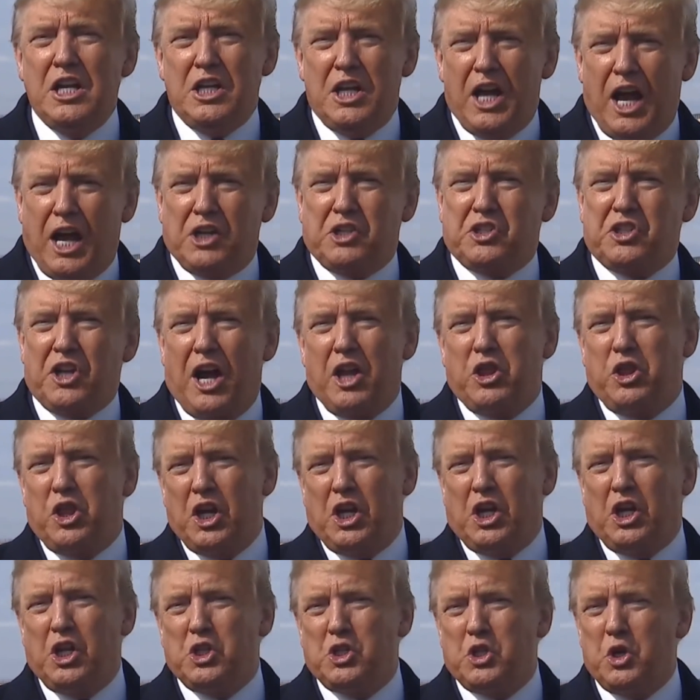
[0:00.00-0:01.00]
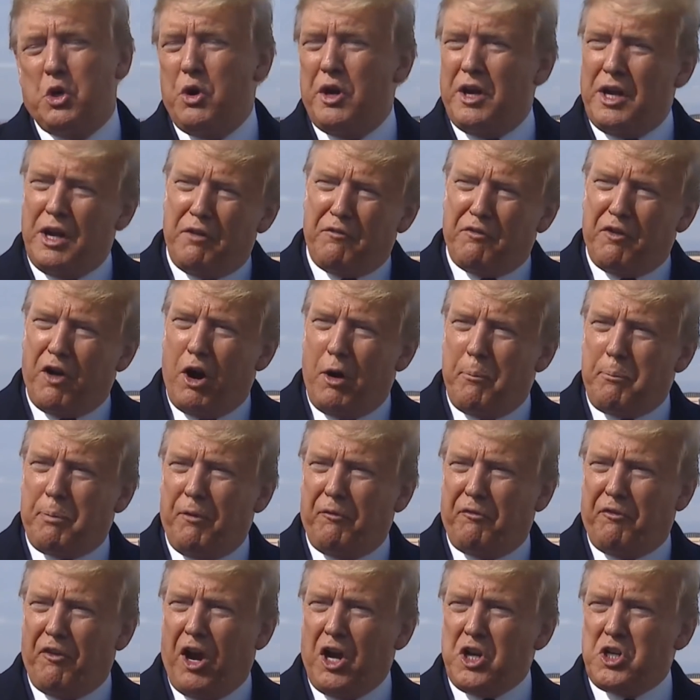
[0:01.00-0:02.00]
Yes, I think he's doing it very
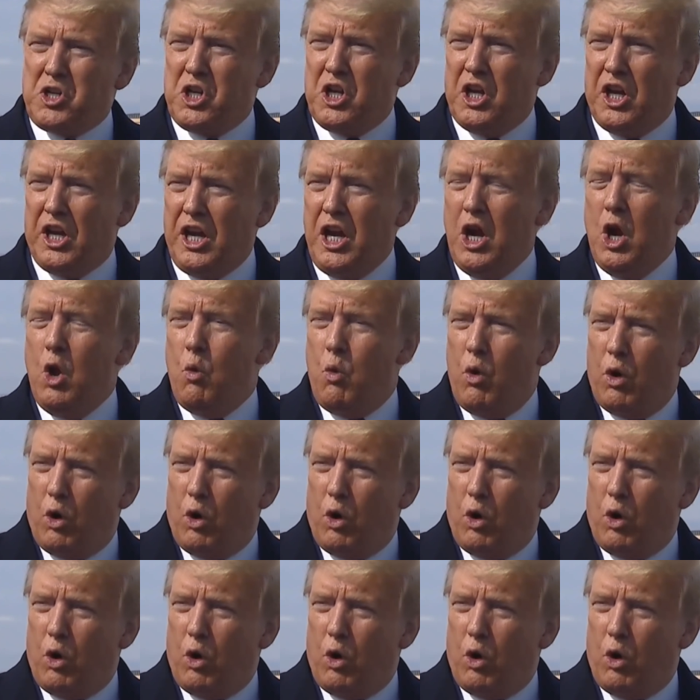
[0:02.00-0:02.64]
professionally.